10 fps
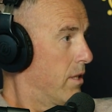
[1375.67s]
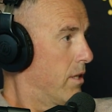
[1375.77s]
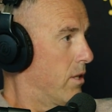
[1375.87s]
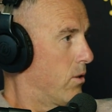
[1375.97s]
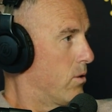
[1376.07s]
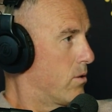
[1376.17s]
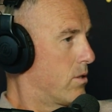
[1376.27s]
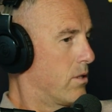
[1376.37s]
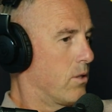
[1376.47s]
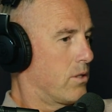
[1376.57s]

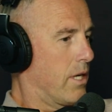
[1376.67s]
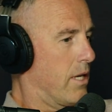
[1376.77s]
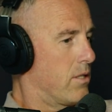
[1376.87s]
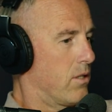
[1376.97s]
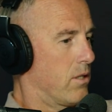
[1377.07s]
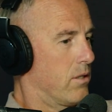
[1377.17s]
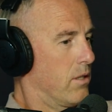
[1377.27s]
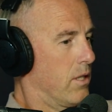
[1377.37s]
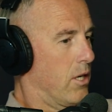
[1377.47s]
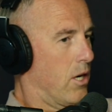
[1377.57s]
Those guys
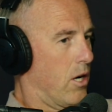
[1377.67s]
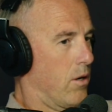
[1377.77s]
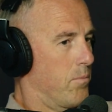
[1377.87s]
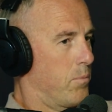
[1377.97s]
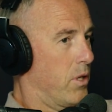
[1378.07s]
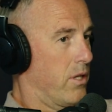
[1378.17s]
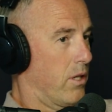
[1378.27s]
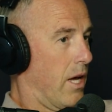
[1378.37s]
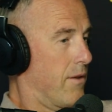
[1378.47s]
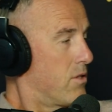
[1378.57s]
are putting their
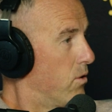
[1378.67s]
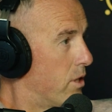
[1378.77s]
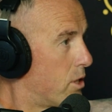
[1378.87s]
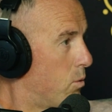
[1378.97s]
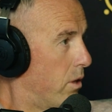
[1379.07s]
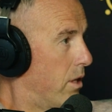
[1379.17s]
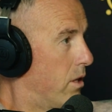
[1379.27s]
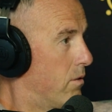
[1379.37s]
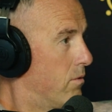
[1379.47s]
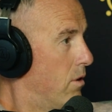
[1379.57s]
lives at risk while
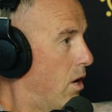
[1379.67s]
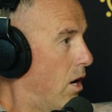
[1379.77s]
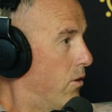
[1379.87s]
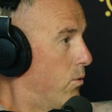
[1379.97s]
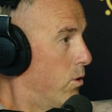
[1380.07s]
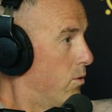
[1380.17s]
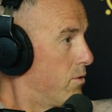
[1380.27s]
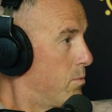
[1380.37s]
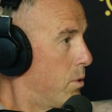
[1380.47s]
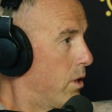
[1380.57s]
they're on the
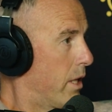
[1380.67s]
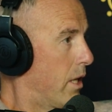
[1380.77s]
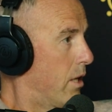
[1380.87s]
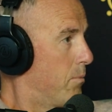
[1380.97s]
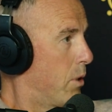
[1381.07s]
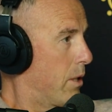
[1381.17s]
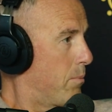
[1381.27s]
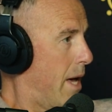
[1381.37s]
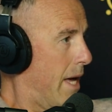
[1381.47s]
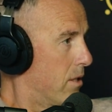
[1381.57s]
roofs putting
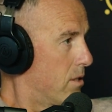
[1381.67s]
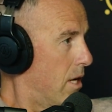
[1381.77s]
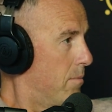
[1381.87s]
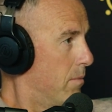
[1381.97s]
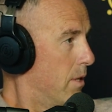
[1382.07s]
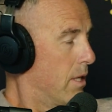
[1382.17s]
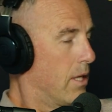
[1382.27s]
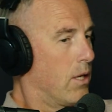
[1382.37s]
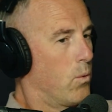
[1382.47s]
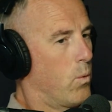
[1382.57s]
panels up.
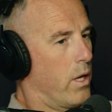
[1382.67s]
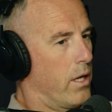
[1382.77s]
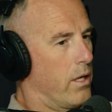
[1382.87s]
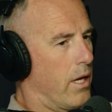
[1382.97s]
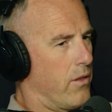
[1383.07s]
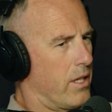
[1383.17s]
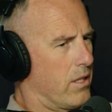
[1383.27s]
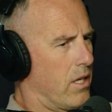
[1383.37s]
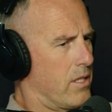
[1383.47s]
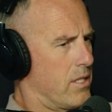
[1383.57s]
When I think a
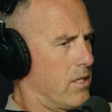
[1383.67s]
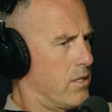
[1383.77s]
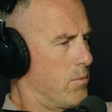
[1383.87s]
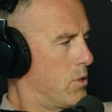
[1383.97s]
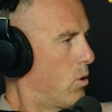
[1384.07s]
lot of sales teams